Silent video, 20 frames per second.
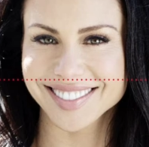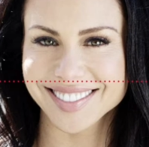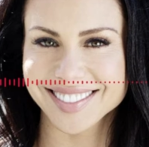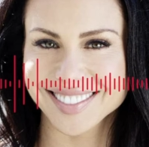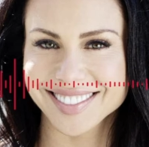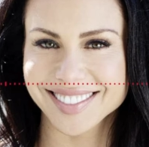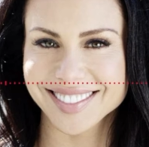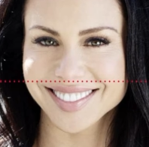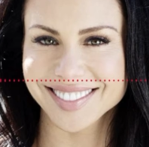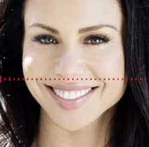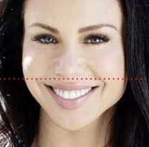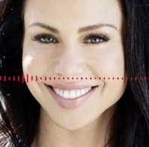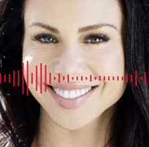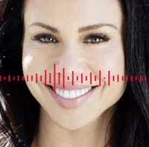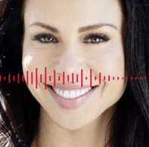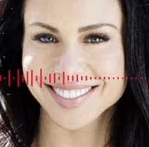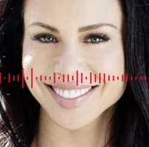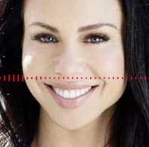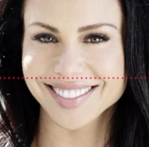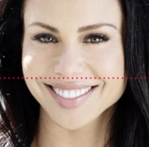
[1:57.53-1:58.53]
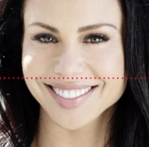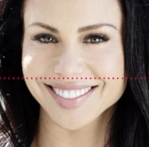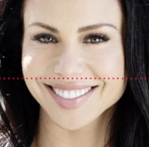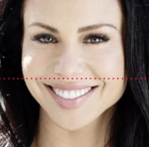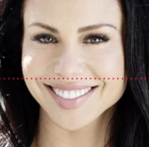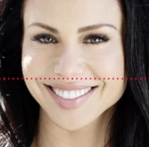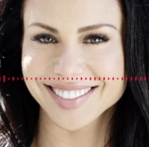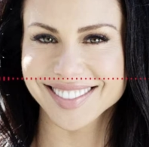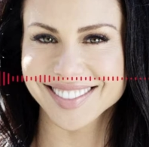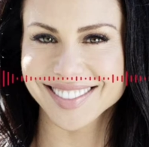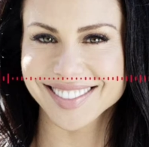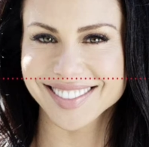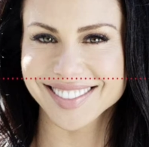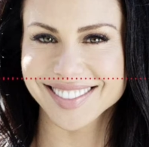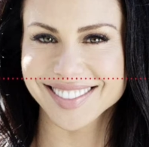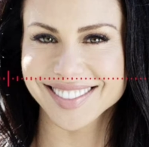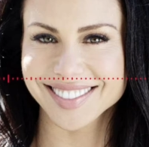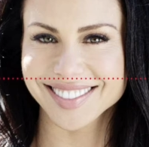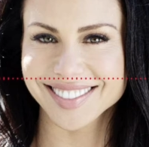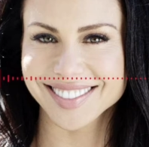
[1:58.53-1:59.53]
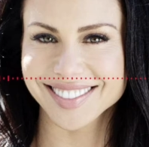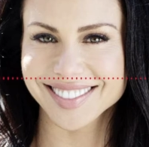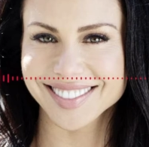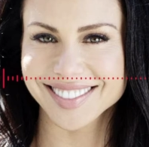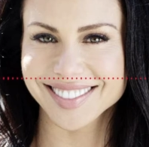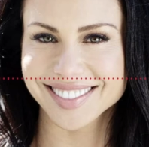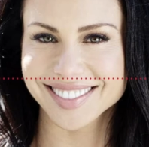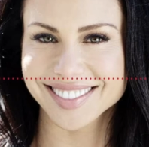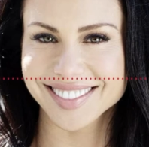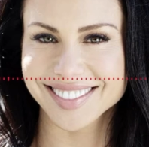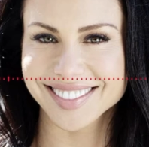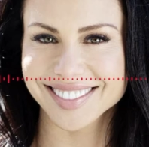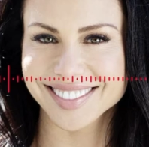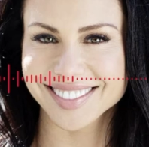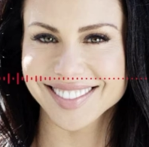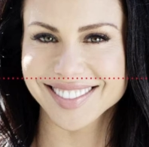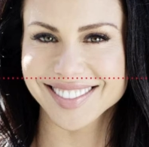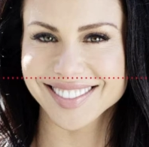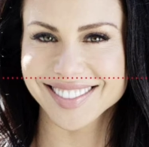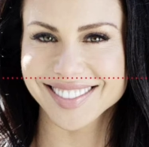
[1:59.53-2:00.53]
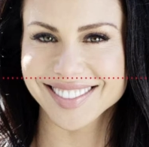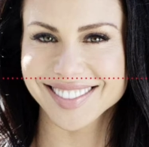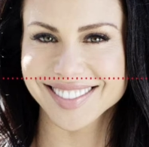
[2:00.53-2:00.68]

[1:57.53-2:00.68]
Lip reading: why you need to balance your protein intake at each meal.